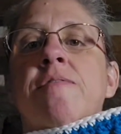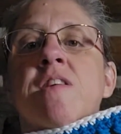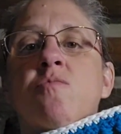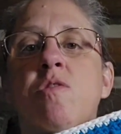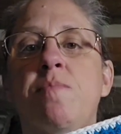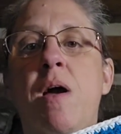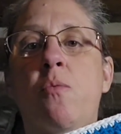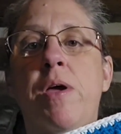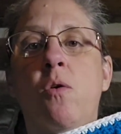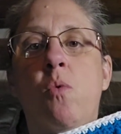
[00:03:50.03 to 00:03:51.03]
This was my
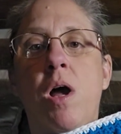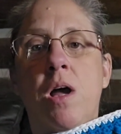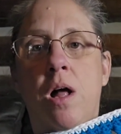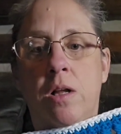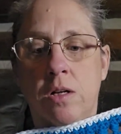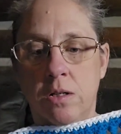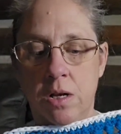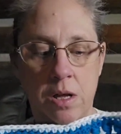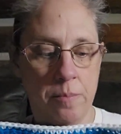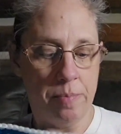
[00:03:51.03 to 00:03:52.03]
week 1 color.
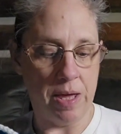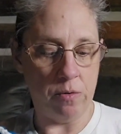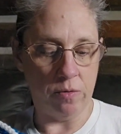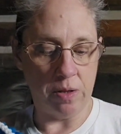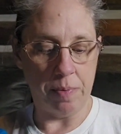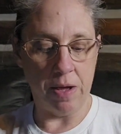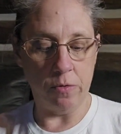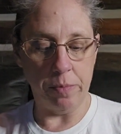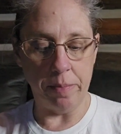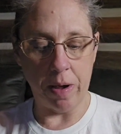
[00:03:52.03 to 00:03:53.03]
Pink, the pink
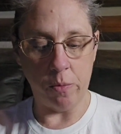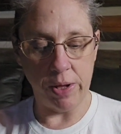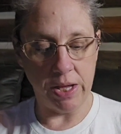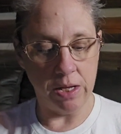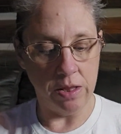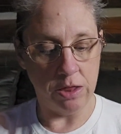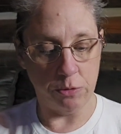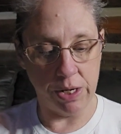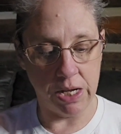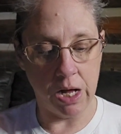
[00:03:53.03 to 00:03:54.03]
will be my week
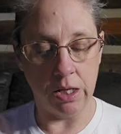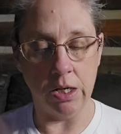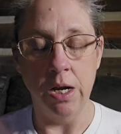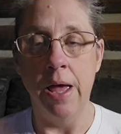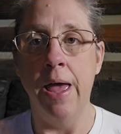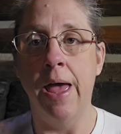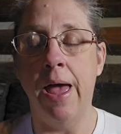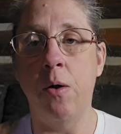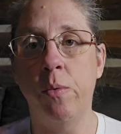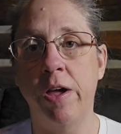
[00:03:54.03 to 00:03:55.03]
3 color.
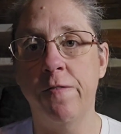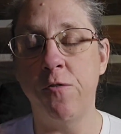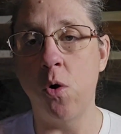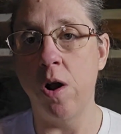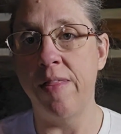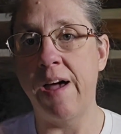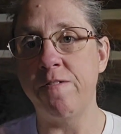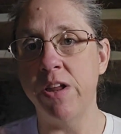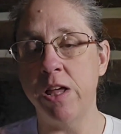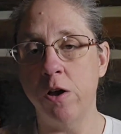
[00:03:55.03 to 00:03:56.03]
And week 4, that
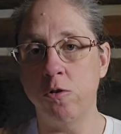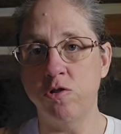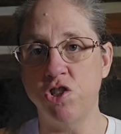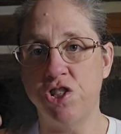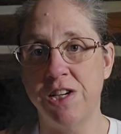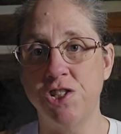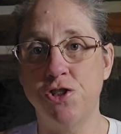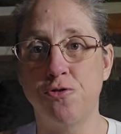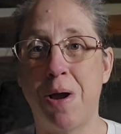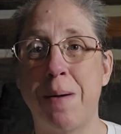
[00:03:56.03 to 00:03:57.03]
video
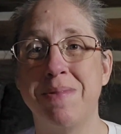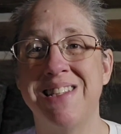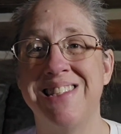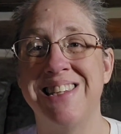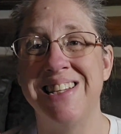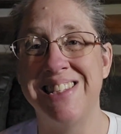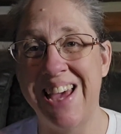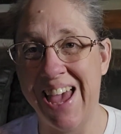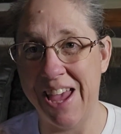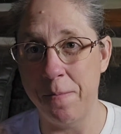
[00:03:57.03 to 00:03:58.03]
just dropped
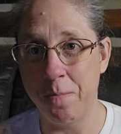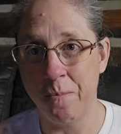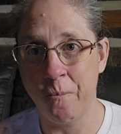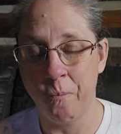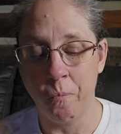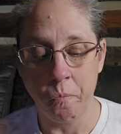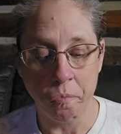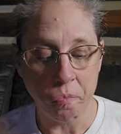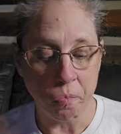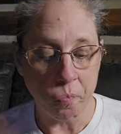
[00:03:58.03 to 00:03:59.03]
today.
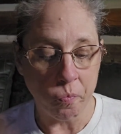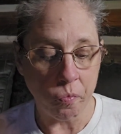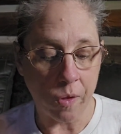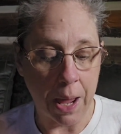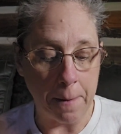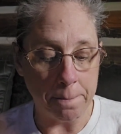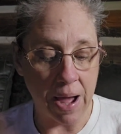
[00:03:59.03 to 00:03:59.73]
And